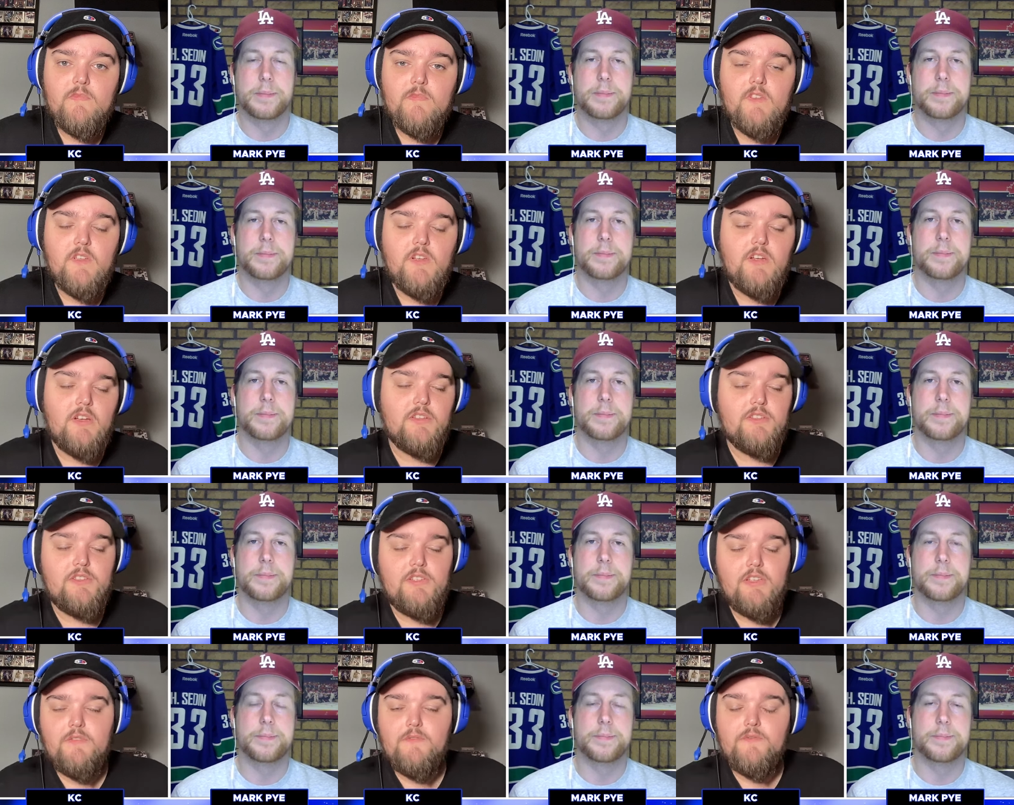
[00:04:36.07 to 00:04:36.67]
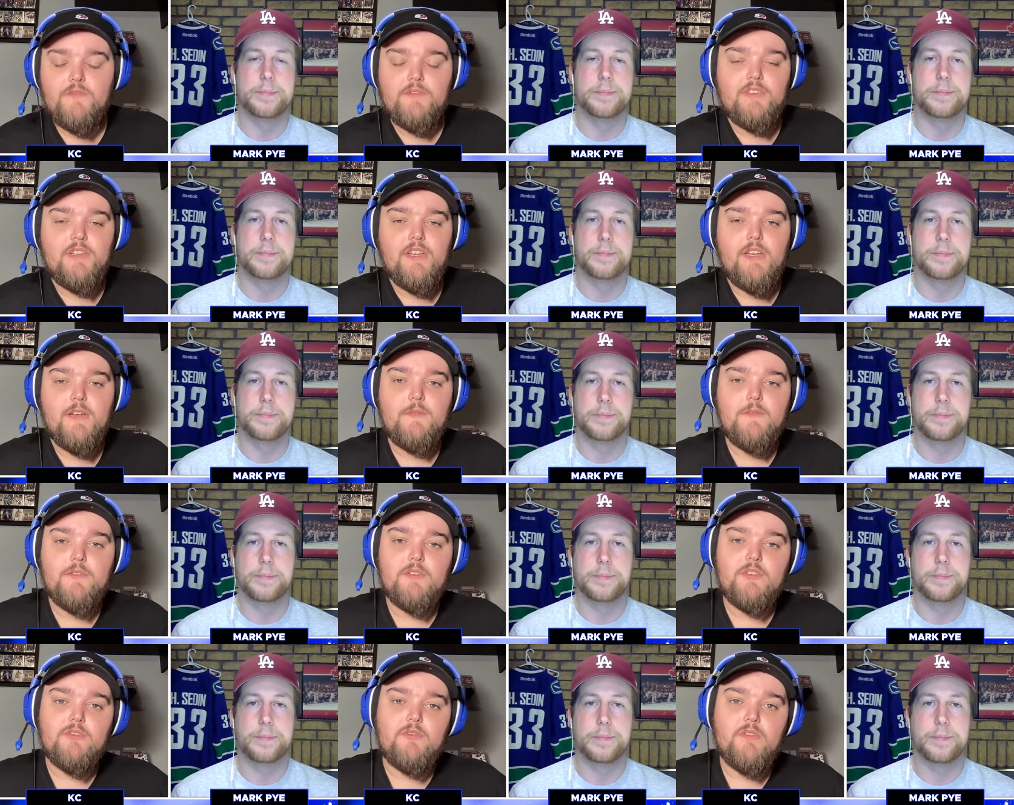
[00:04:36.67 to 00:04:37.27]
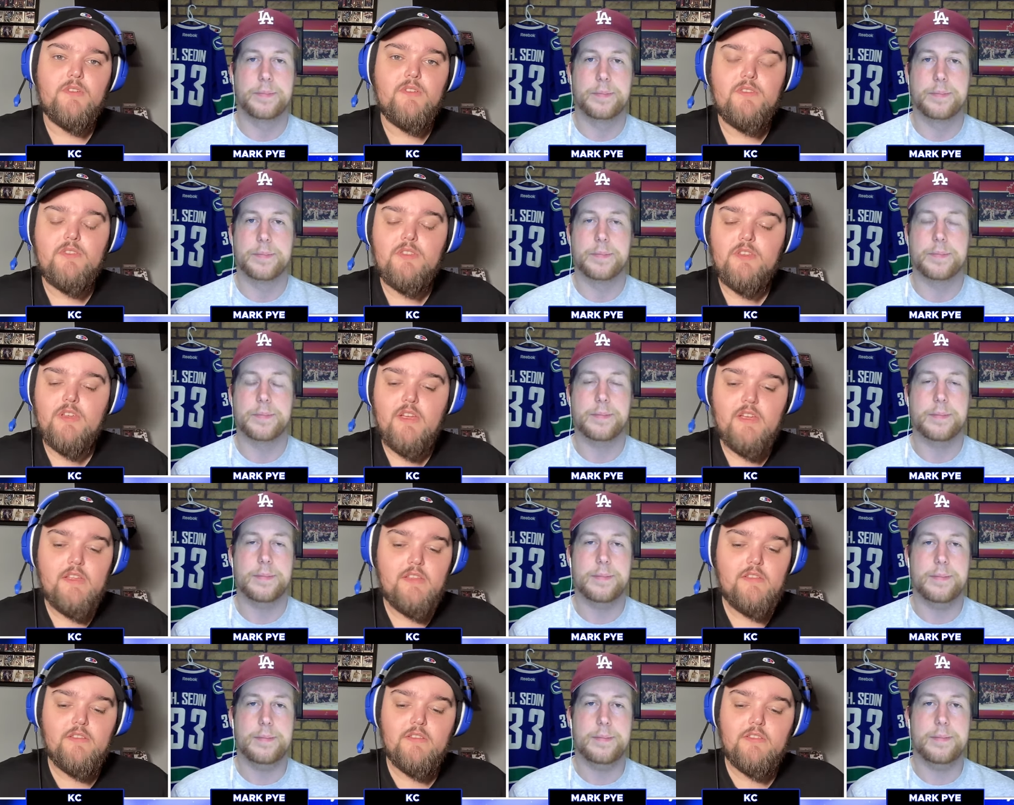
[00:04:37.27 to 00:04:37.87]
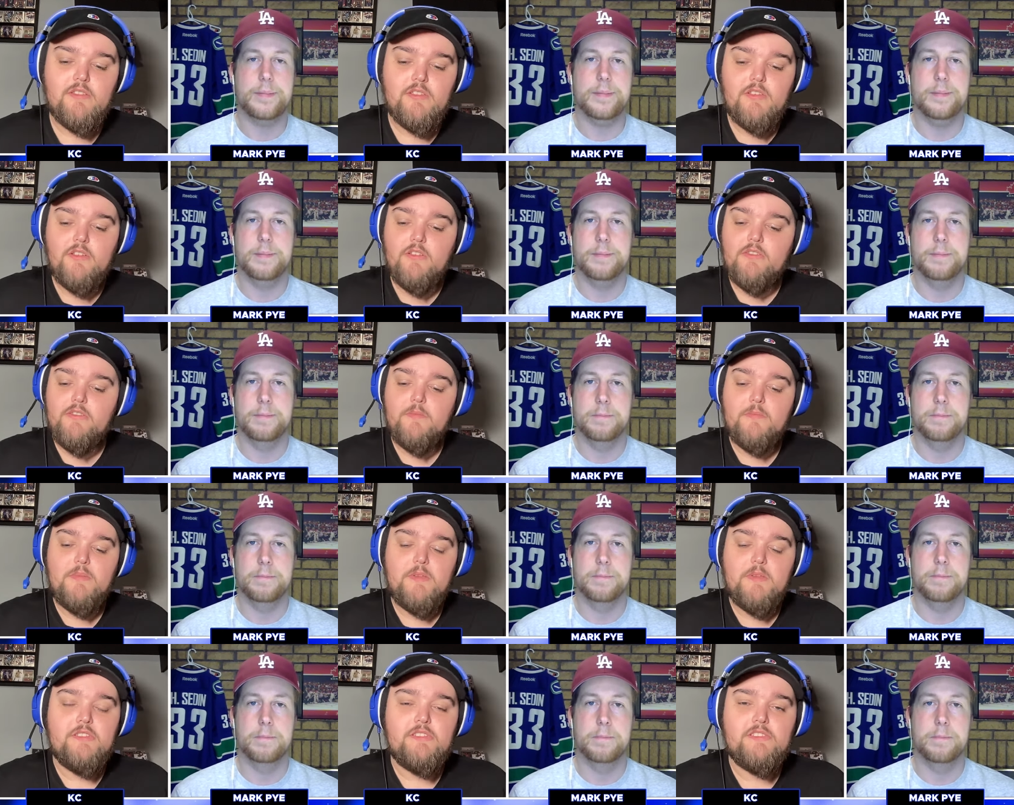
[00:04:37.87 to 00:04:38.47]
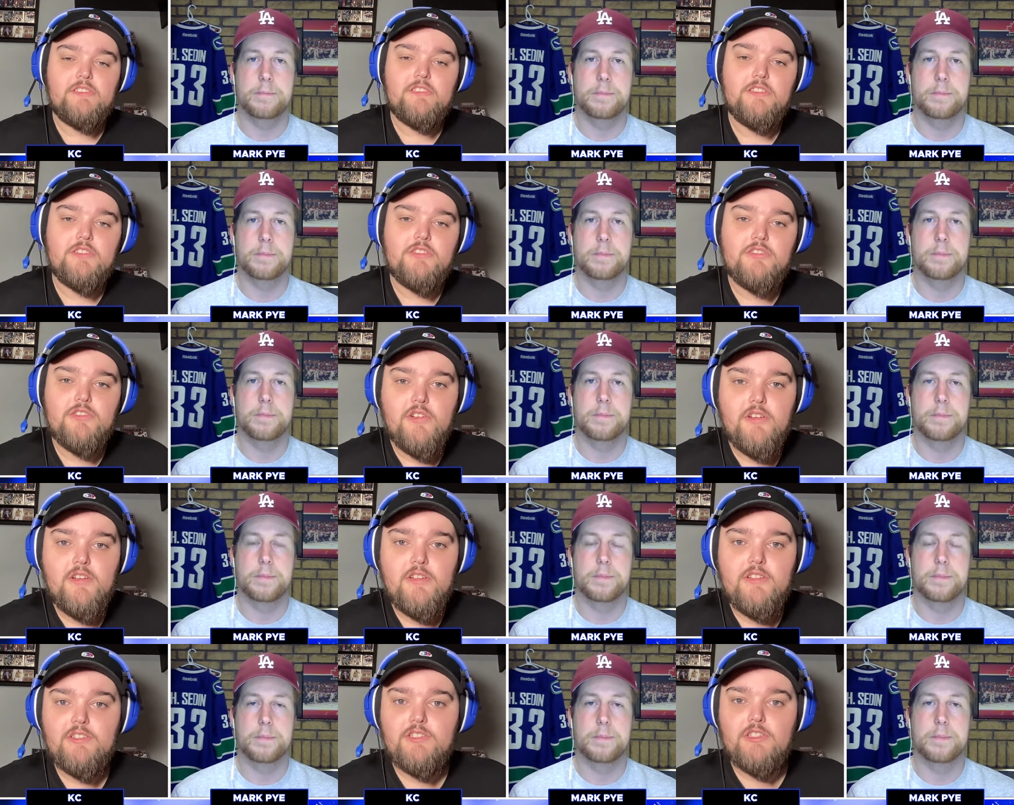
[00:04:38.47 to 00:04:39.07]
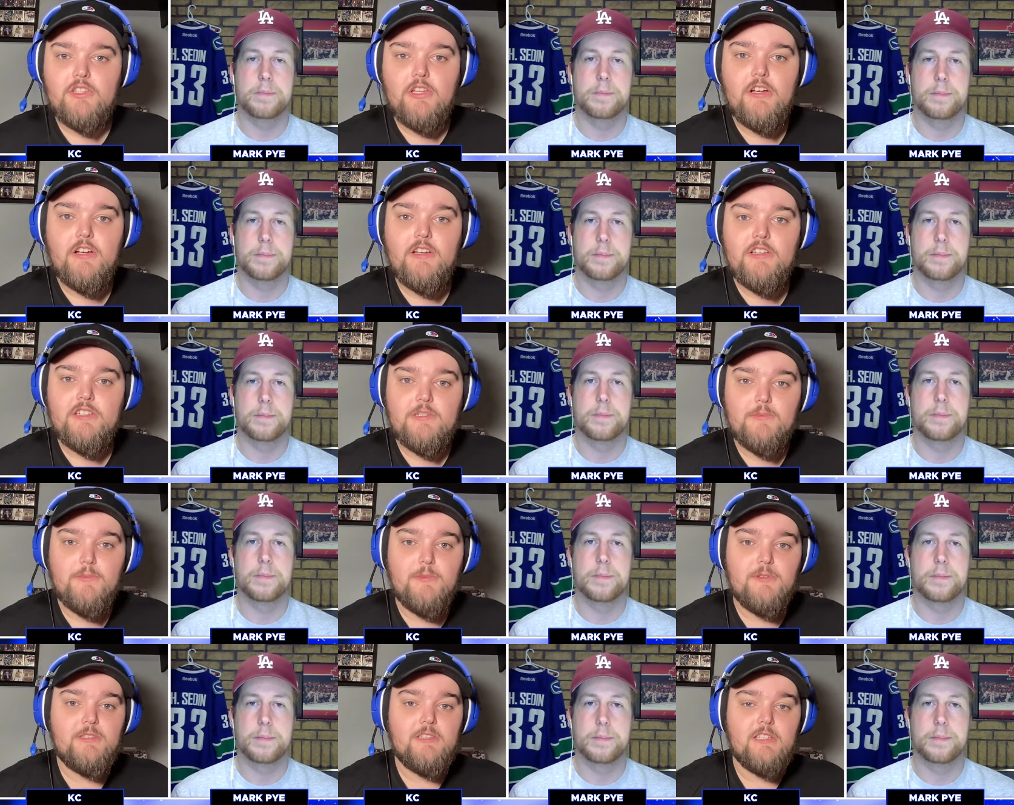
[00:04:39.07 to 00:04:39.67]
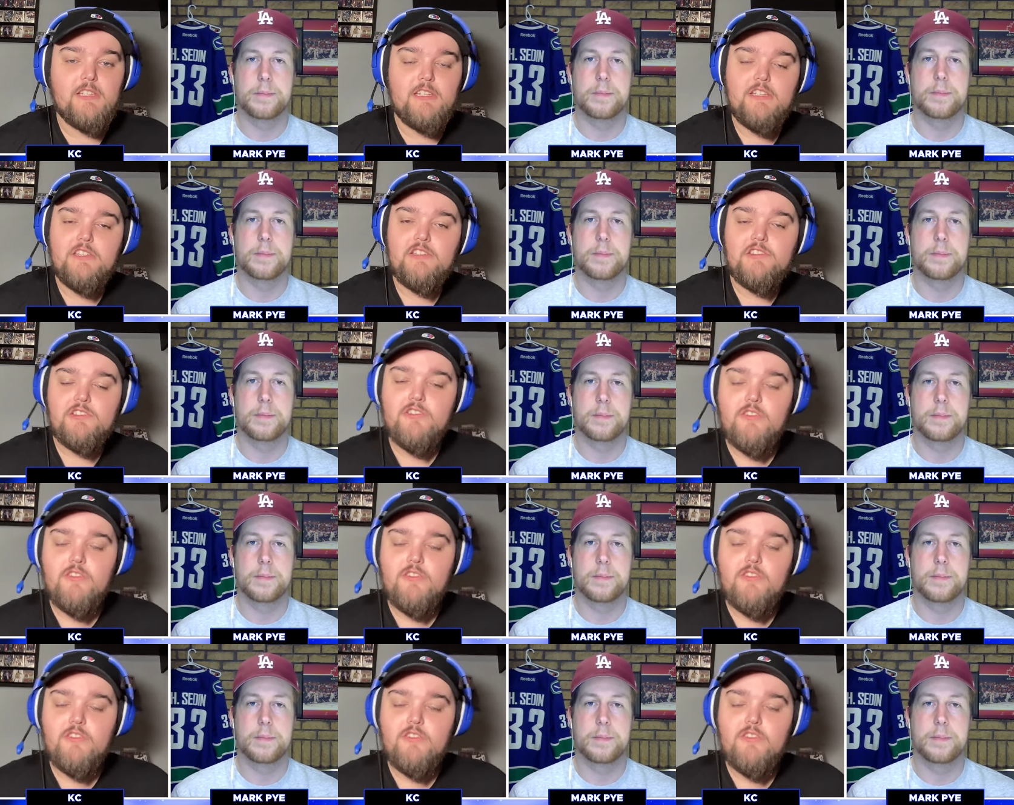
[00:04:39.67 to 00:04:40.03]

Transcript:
Speaker 1: Yeah, I definitely have to agree with you. And the other piece of this trade is Ty Smith, and he's